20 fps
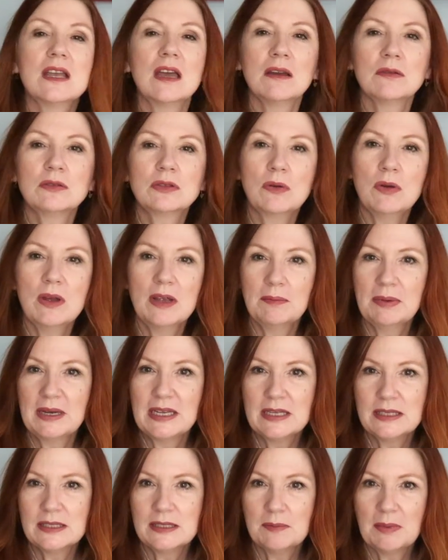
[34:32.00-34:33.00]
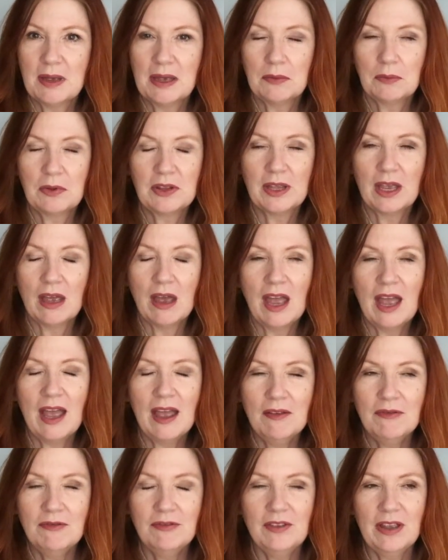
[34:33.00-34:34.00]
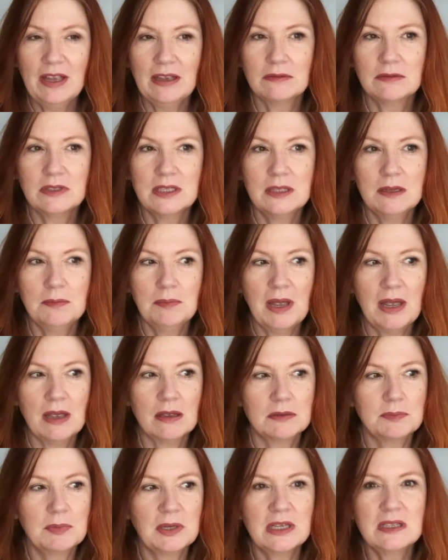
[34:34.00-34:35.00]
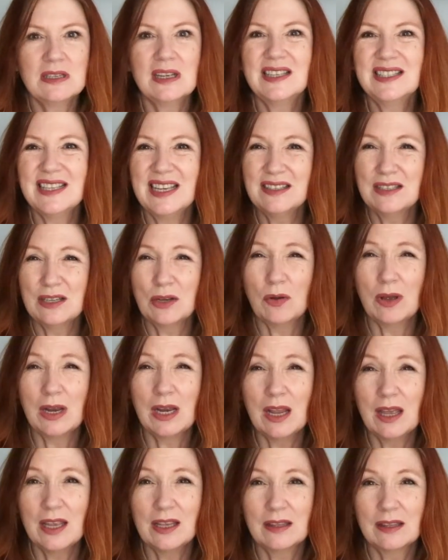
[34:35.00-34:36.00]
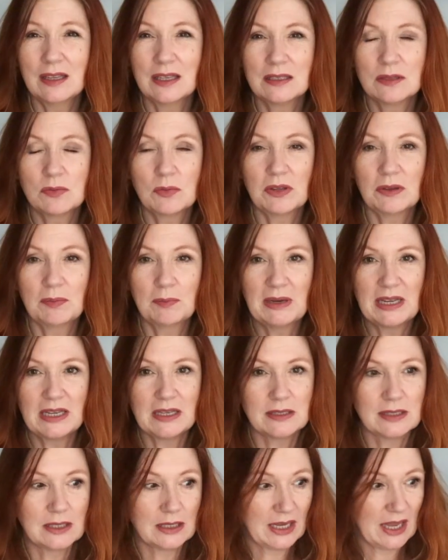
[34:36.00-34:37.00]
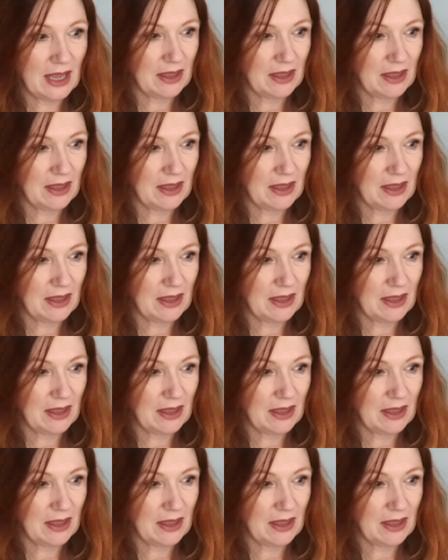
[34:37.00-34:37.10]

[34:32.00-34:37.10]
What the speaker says: that I was quite pleased about with it, I have found in the past, because I tend to quite like things with pleats and